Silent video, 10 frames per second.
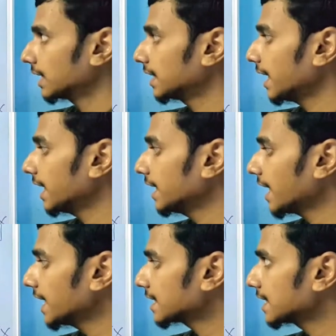The
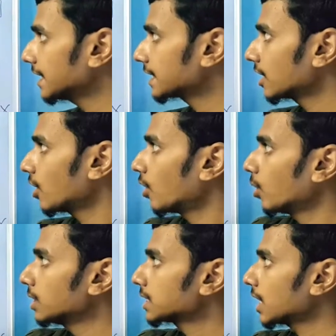area is 6,
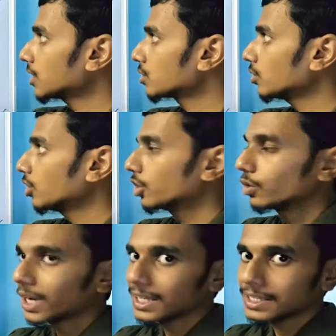holes are 2,
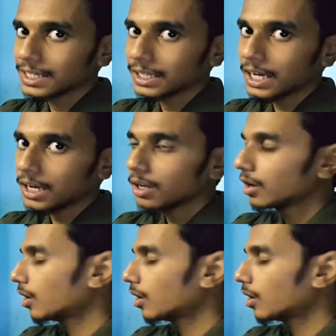you can see the